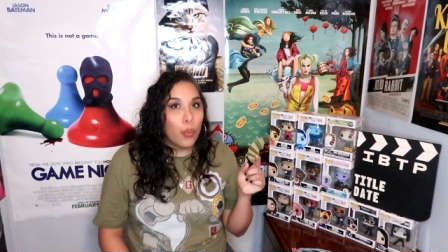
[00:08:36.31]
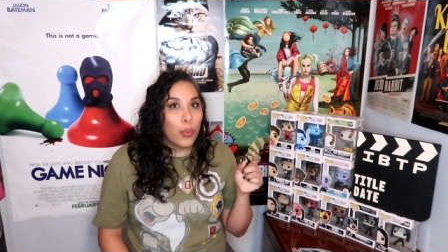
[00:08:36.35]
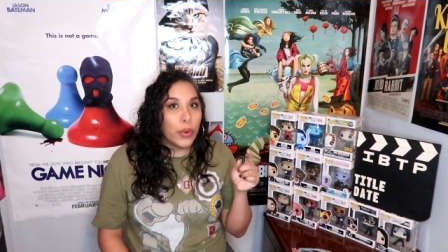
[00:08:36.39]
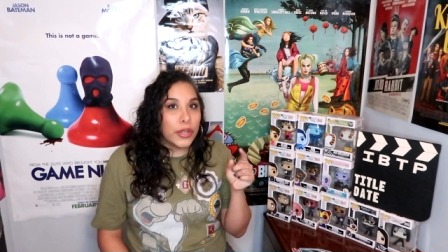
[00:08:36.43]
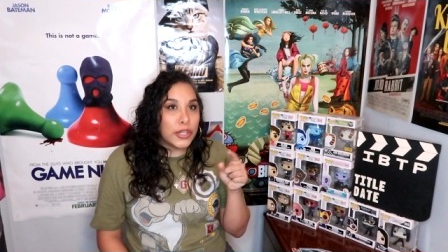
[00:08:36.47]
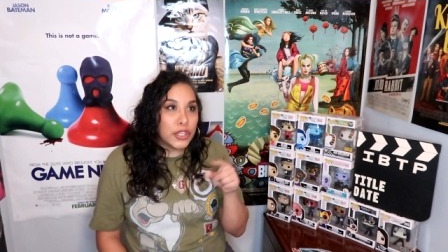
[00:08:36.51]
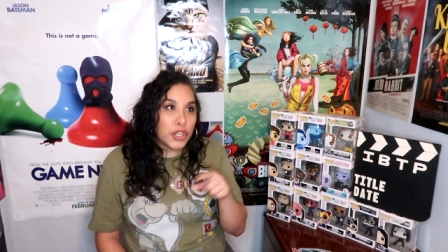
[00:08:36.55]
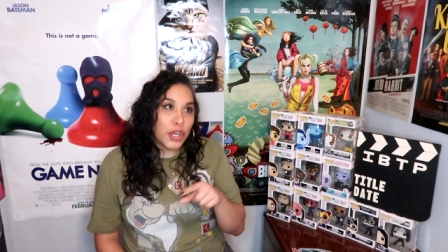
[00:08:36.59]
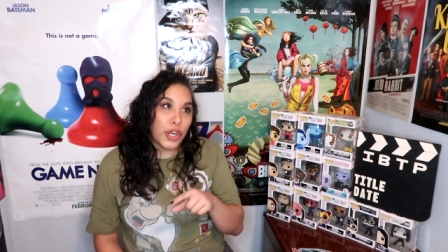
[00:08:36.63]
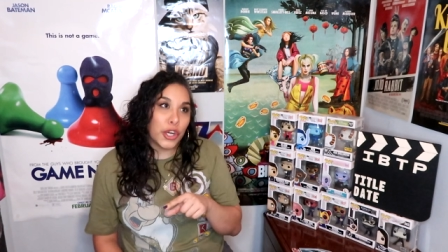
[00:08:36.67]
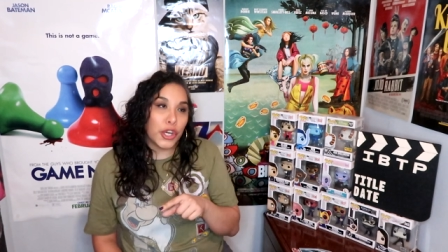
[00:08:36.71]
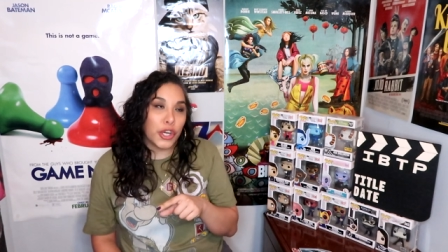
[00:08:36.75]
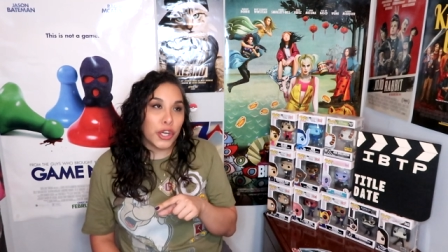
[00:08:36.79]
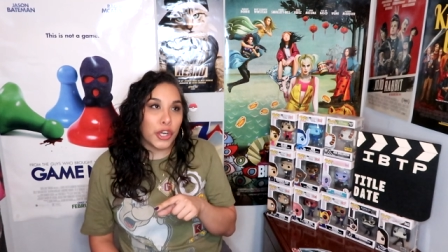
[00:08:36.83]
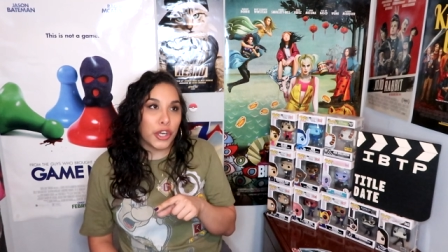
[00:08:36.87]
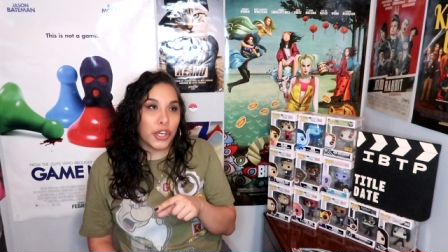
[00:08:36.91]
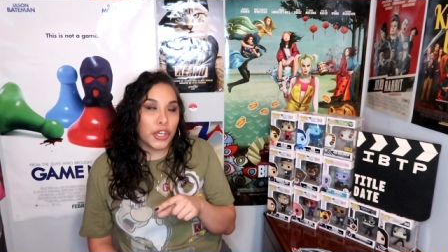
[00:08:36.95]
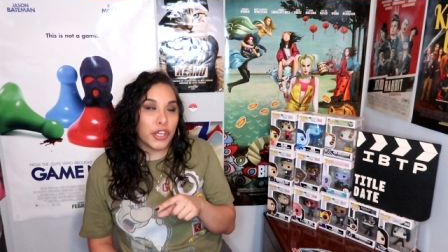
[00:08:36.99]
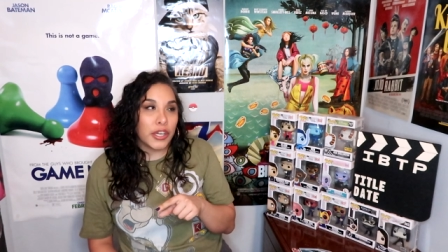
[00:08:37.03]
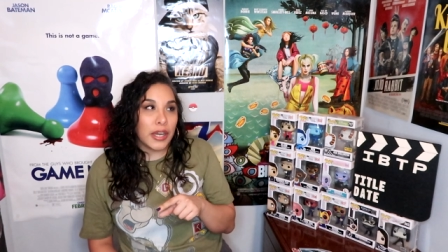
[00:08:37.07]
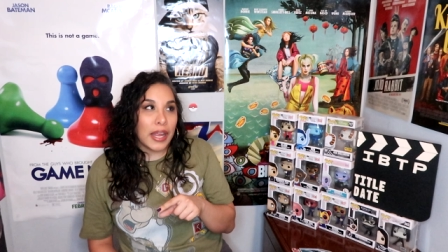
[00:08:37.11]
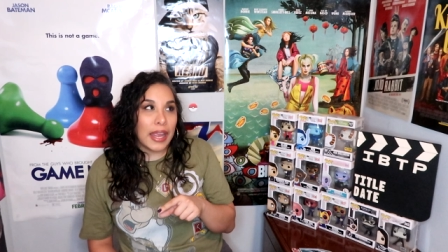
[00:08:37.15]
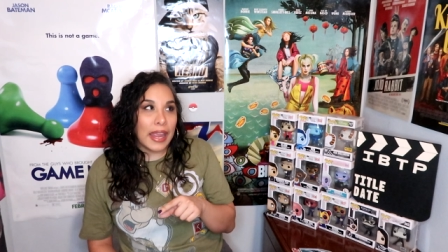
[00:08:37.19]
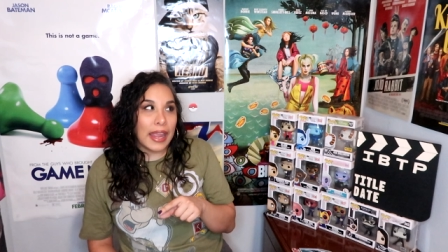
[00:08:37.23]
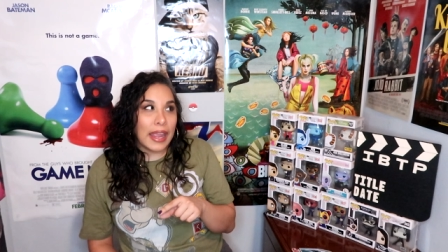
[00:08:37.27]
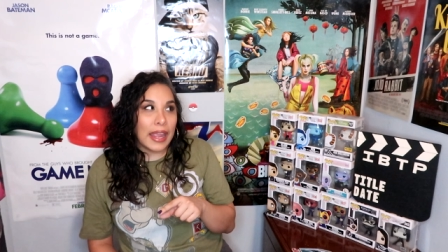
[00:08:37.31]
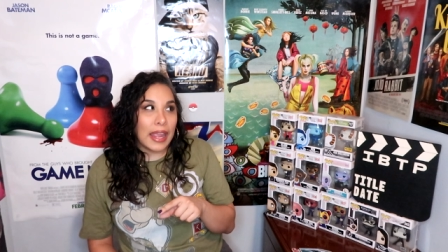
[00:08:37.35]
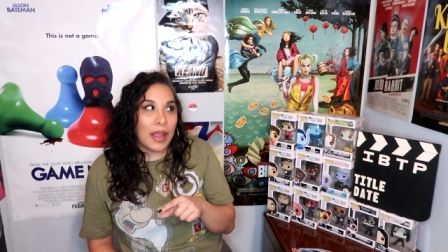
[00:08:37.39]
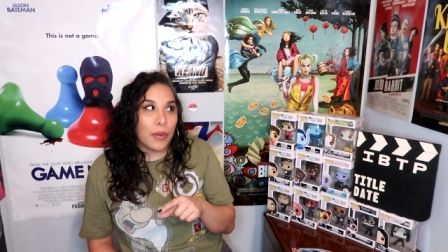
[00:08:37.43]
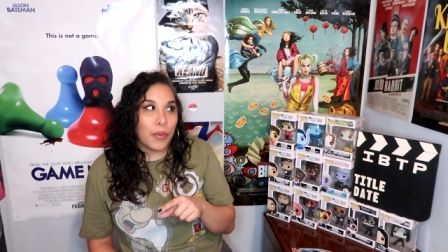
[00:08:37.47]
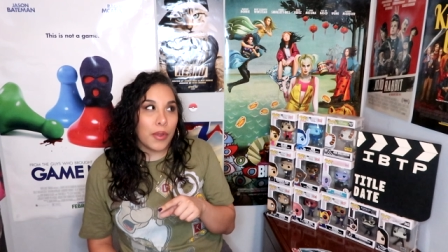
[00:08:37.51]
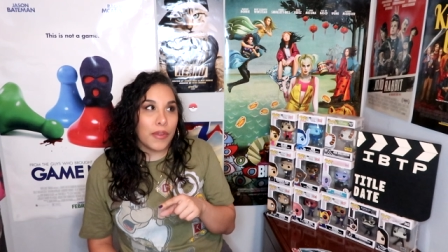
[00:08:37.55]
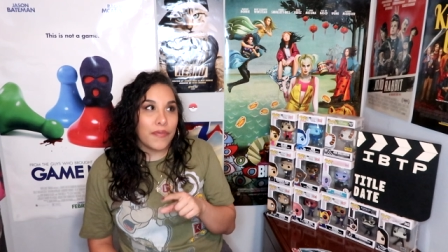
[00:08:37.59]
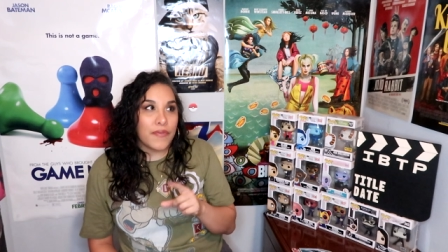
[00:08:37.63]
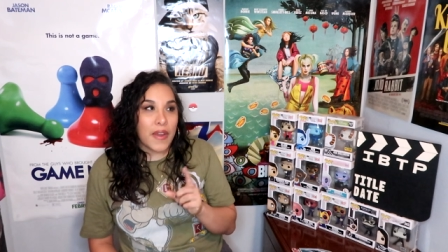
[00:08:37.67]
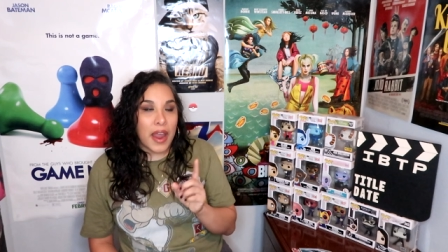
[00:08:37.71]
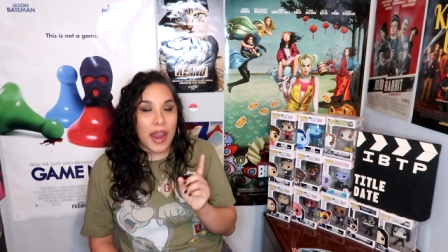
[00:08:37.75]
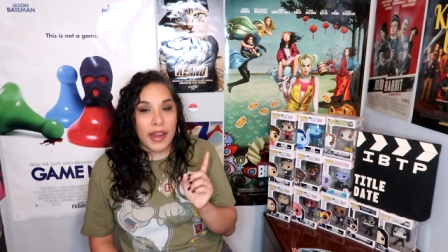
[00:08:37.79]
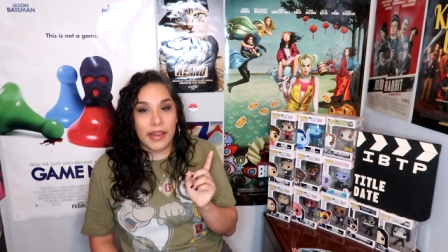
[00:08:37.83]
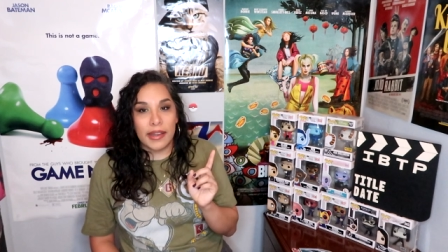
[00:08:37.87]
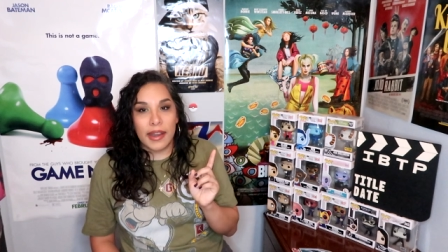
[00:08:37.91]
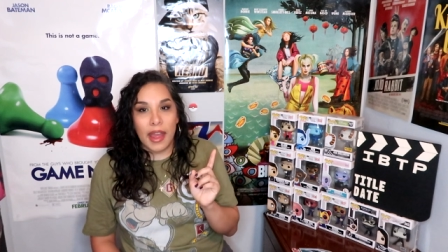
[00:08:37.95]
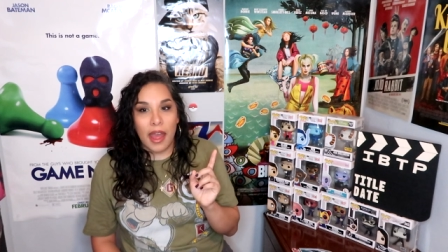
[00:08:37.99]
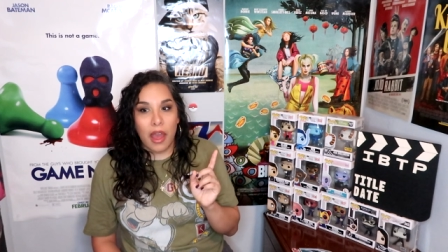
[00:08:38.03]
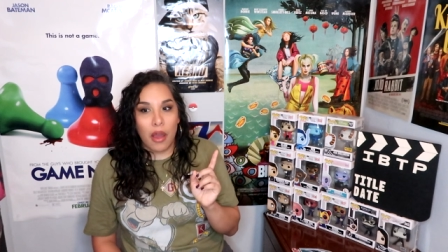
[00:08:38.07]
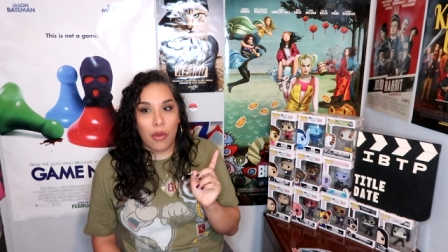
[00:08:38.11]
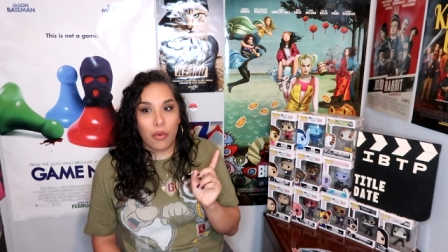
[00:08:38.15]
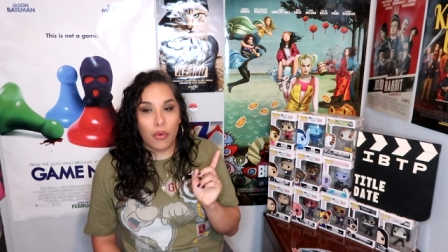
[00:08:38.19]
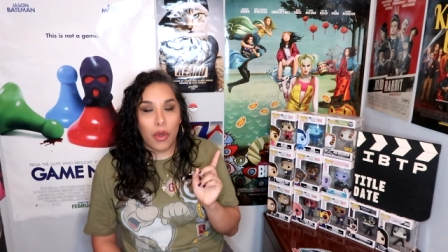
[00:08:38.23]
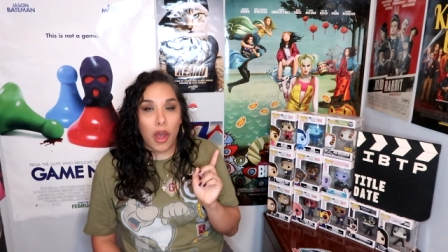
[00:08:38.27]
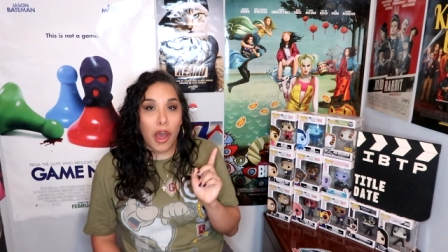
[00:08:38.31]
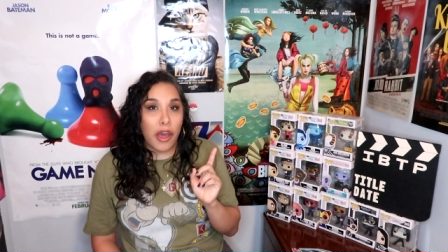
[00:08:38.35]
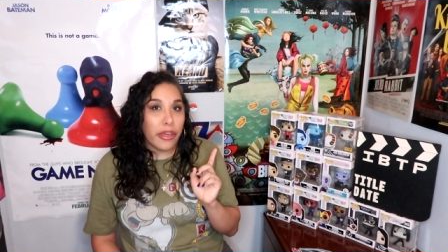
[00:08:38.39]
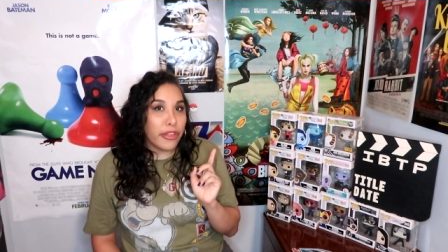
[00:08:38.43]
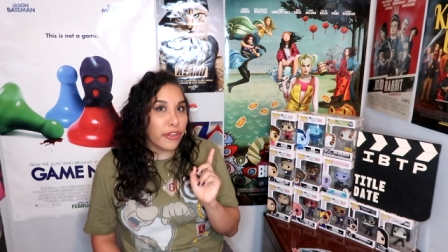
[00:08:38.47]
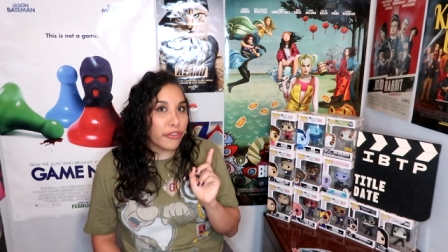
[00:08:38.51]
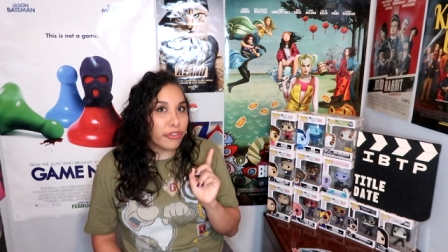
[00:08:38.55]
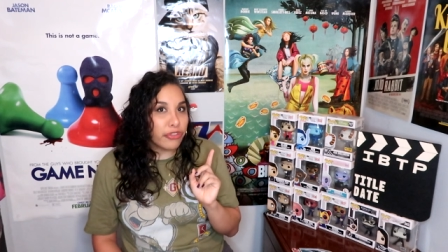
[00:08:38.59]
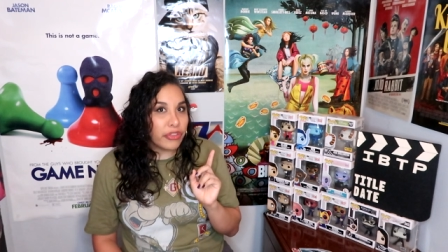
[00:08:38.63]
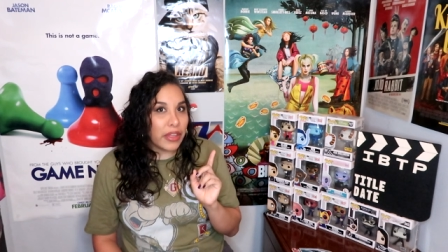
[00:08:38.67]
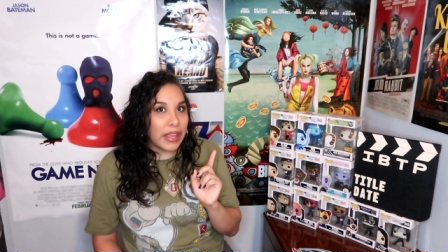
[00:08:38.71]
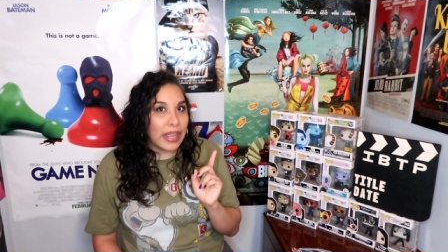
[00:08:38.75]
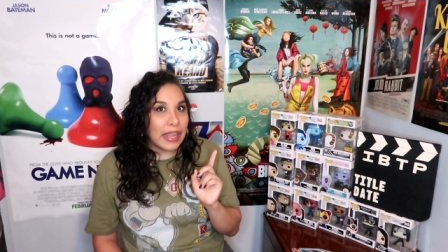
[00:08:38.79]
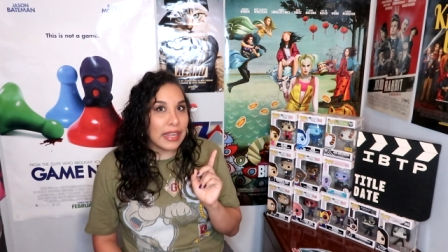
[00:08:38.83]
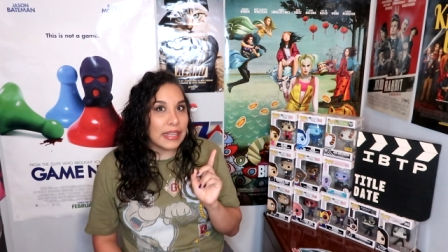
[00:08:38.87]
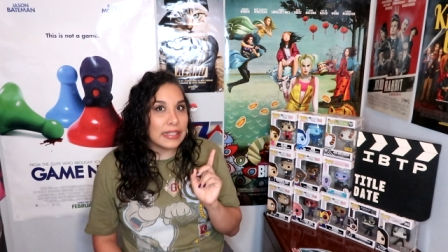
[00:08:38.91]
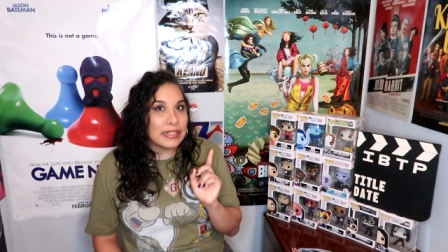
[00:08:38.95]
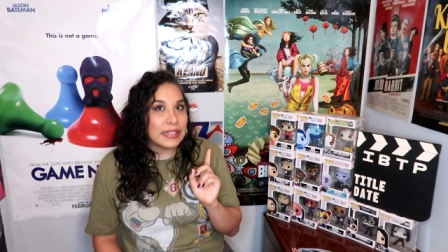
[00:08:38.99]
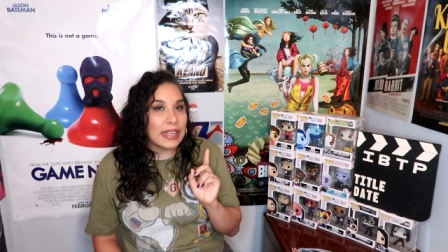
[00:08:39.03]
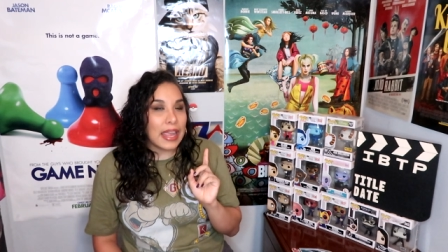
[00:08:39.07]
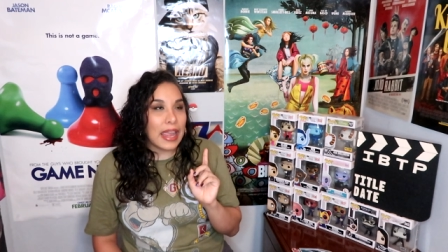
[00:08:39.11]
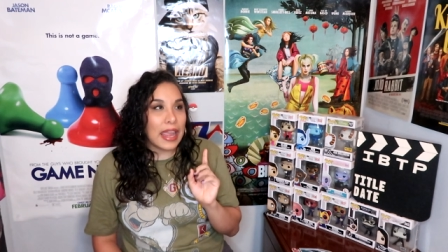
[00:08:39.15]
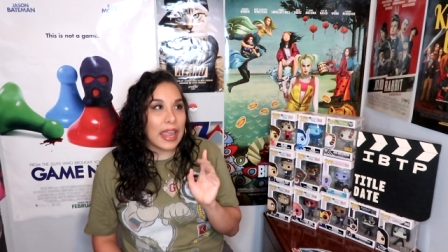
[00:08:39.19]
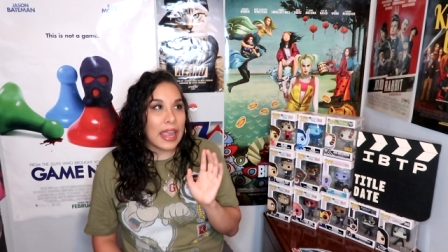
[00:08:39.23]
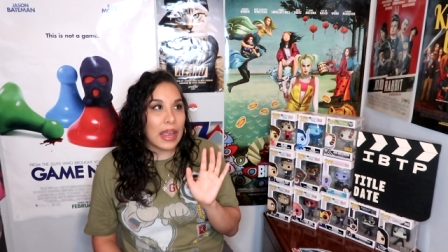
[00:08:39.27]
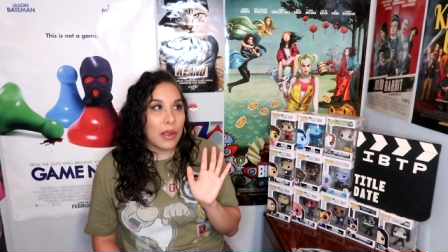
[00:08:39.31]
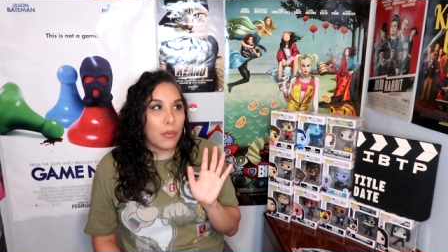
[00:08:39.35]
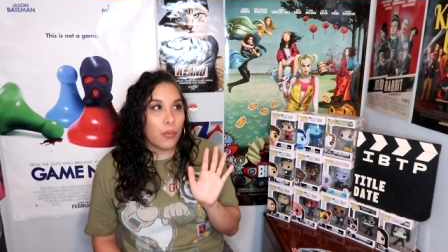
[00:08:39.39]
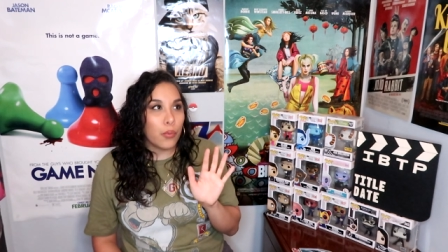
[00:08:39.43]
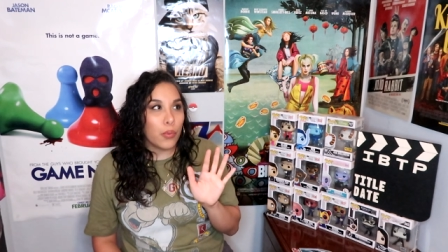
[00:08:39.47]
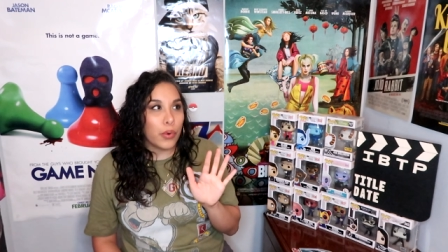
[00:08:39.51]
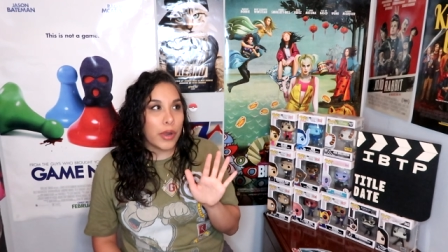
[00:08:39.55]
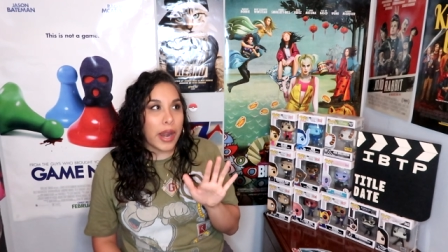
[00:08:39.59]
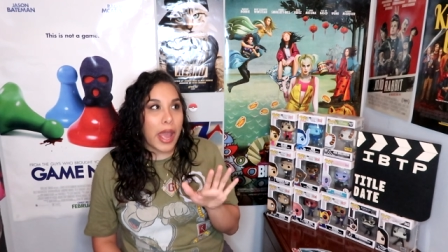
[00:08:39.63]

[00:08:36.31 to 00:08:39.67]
We turn and we find out other things and